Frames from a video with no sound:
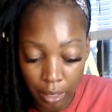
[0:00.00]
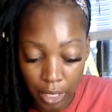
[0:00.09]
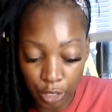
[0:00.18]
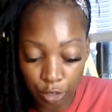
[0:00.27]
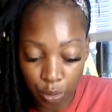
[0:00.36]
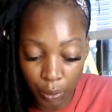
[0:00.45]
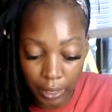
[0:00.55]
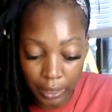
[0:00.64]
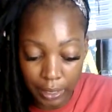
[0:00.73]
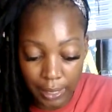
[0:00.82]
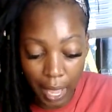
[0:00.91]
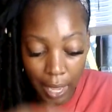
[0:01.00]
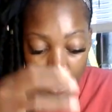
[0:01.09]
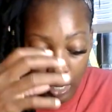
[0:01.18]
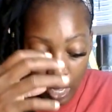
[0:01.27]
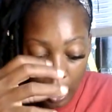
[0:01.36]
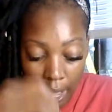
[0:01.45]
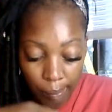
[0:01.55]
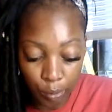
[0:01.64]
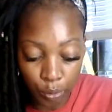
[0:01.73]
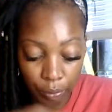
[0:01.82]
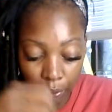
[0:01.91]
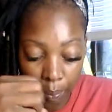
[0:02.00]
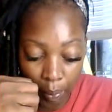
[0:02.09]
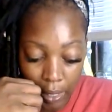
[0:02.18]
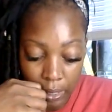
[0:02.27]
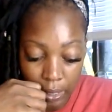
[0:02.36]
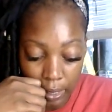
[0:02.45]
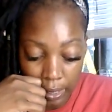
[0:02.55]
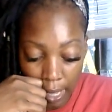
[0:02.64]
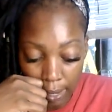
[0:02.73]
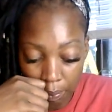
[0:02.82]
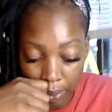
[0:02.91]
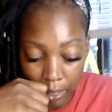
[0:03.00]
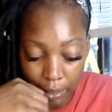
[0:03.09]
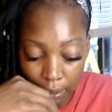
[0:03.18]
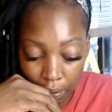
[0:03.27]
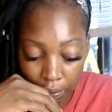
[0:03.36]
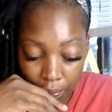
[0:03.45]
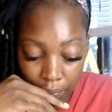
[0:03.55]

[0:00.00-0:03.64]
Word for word: And so they decided, I'm going to repress this side of myself